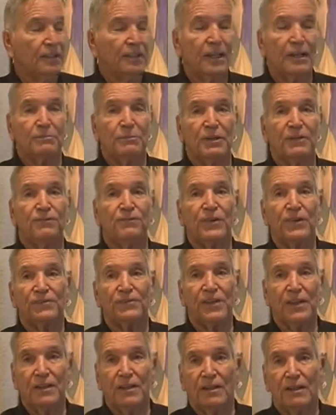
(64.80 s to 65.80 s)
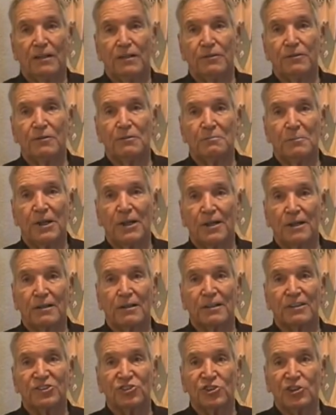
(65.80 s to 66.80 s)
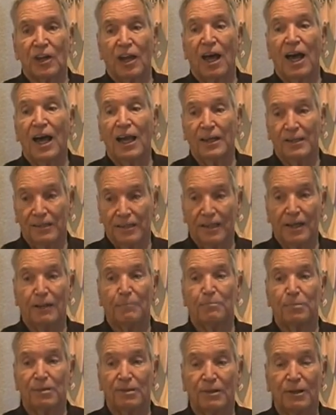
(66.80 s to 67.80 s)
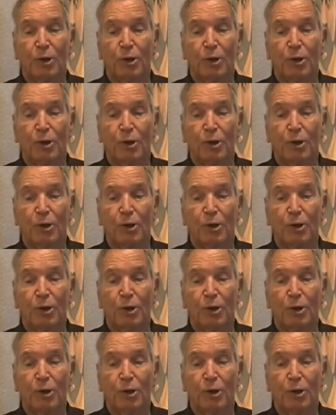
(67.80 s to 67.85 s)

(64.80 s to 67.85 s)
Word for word: and there'd be 1,500 Americans lined up